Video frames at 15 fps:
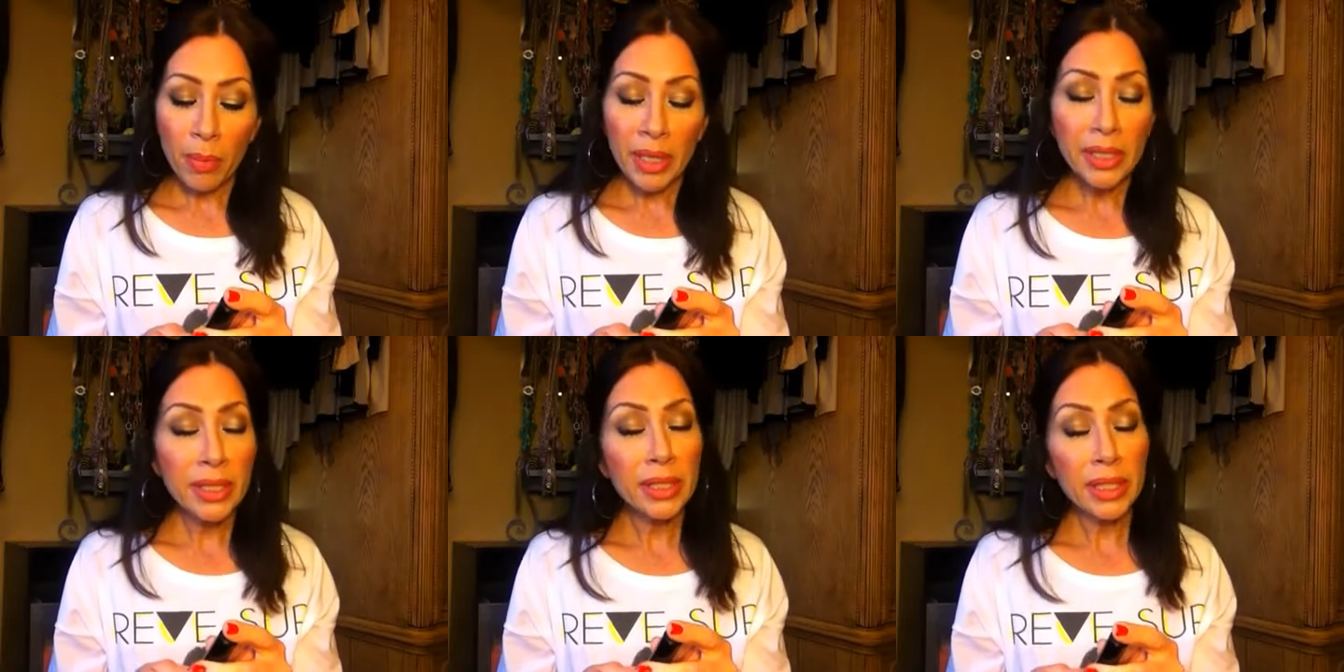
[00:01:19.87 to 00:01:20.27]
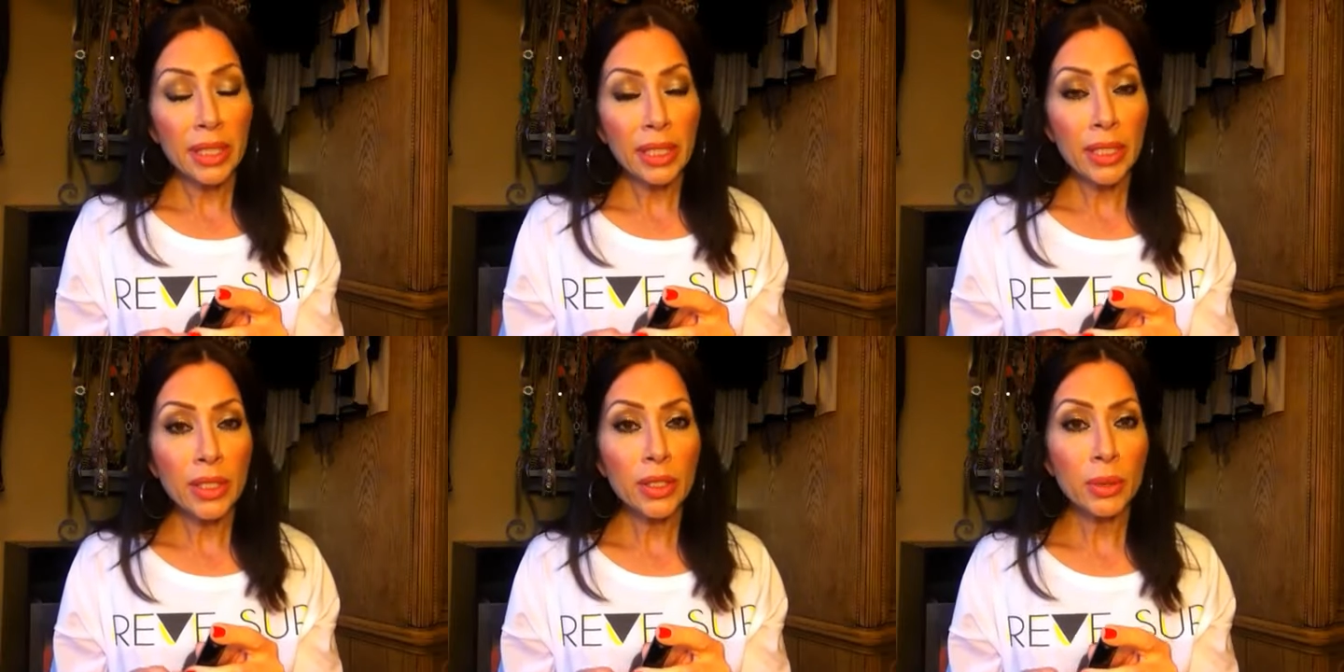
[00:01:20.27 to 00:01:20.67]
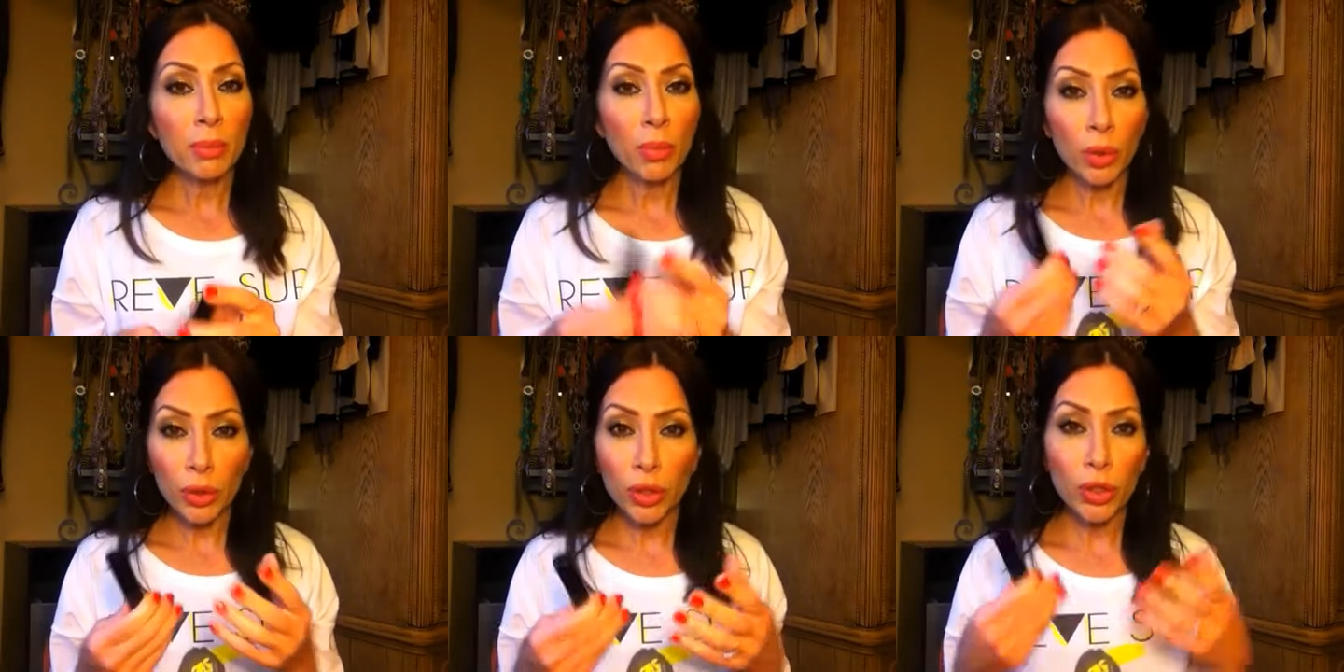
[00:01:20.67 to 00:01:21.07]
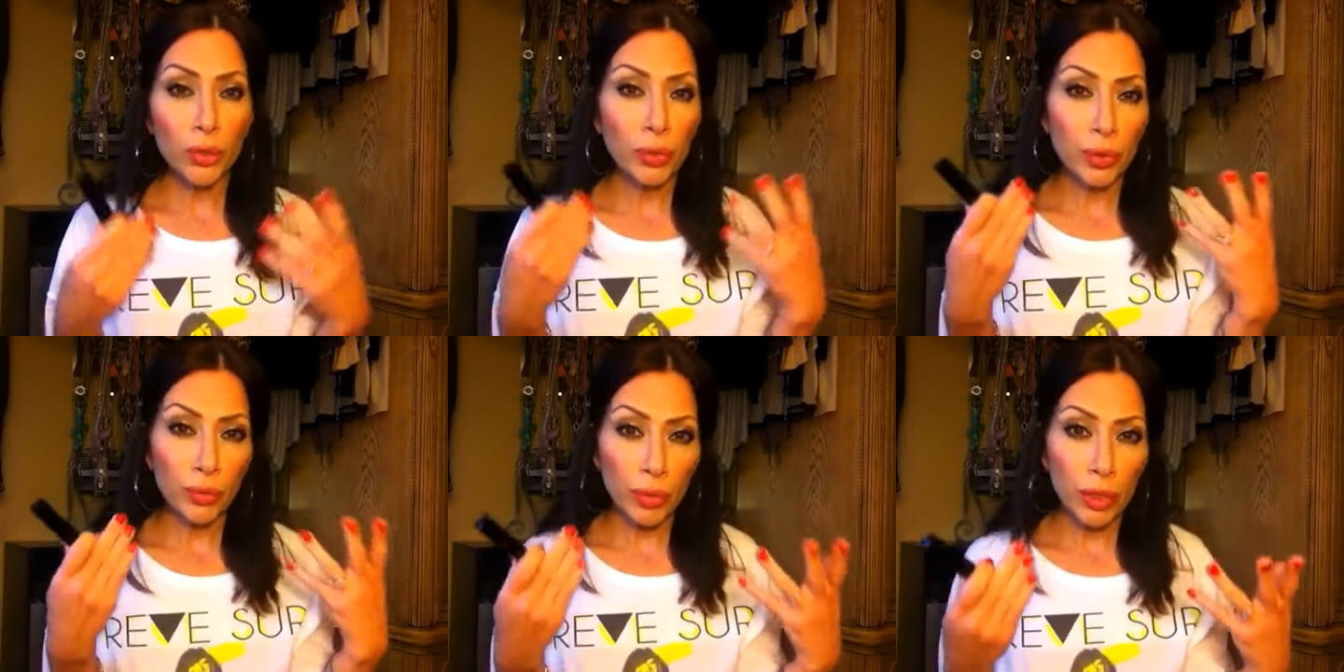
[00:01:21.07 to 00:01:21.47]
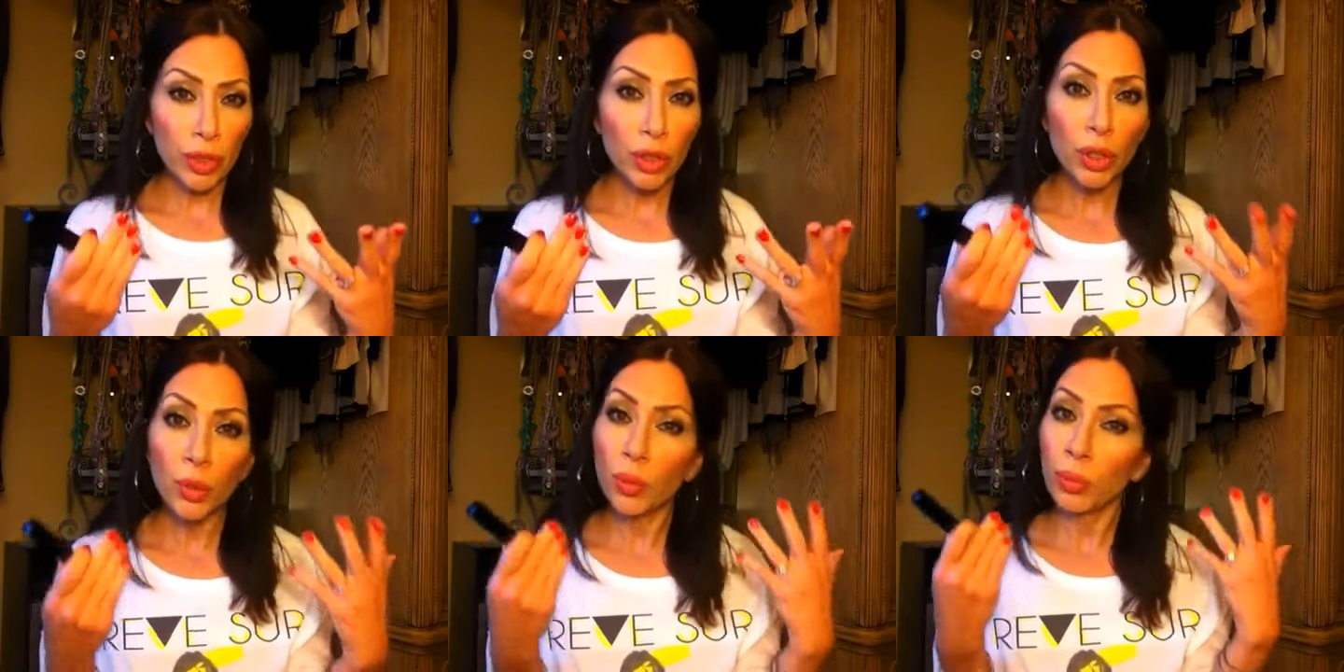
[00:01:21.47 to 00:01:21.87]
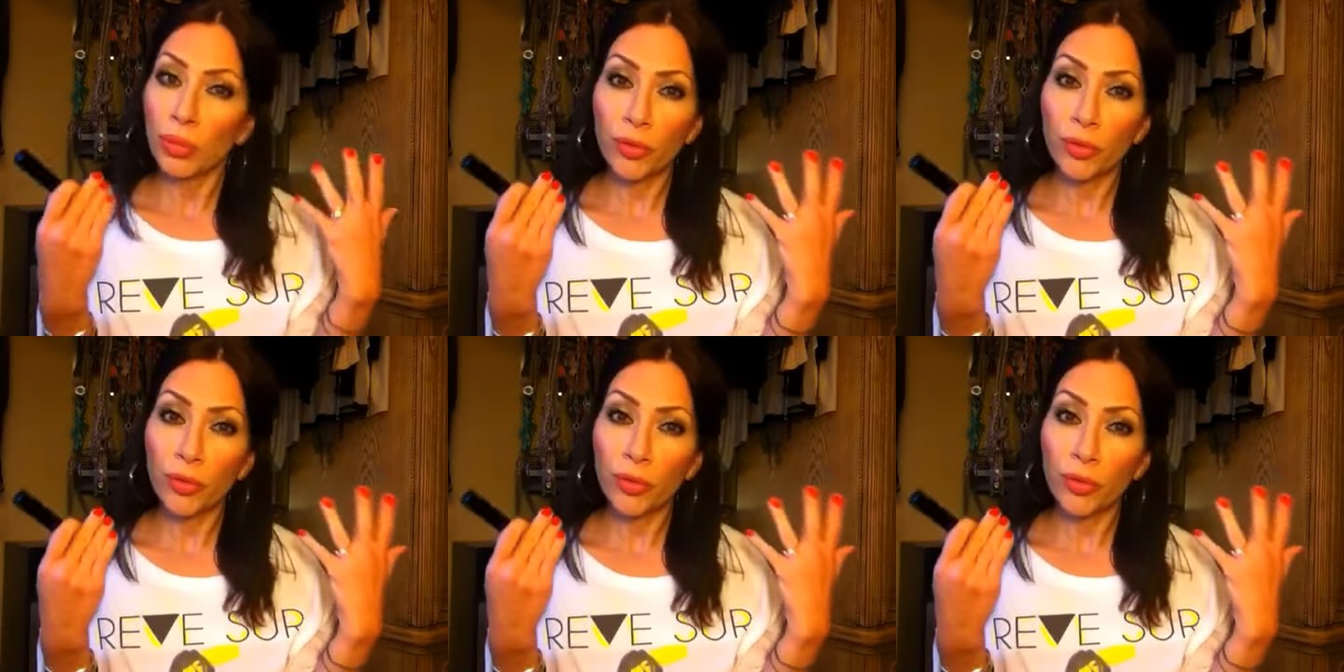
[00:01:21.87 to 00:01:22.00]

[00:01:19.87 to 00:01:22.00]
my skin is moisture enriched